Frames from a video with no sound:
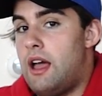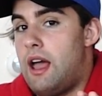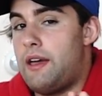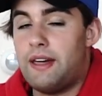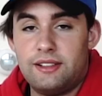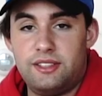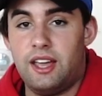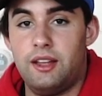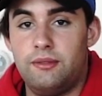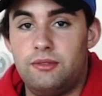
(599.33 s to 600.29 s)
And that's
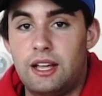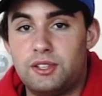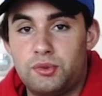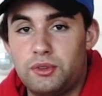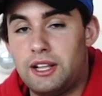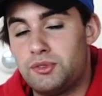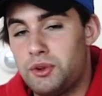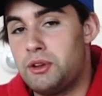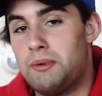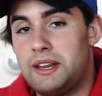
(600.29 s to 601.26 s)
it. That's
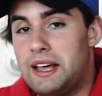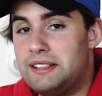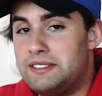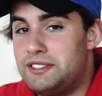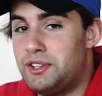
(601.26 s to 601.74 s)
where their money ends.